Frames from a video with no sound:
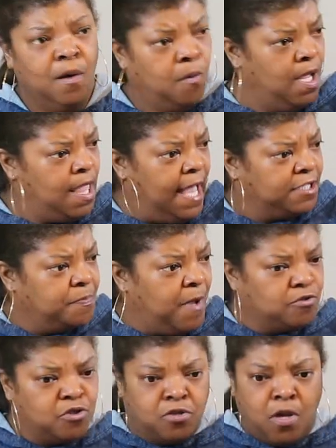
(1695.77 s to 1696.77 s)
What am I
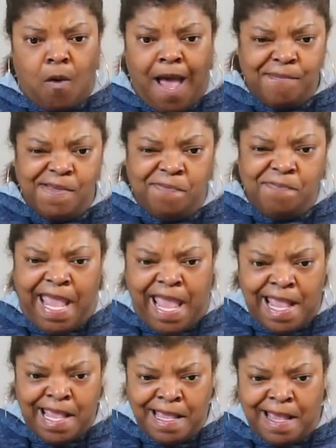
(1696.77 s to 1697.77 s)
supposed to do? I'm
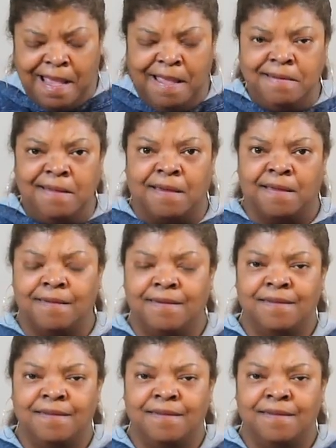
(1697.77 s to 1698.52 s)
a man.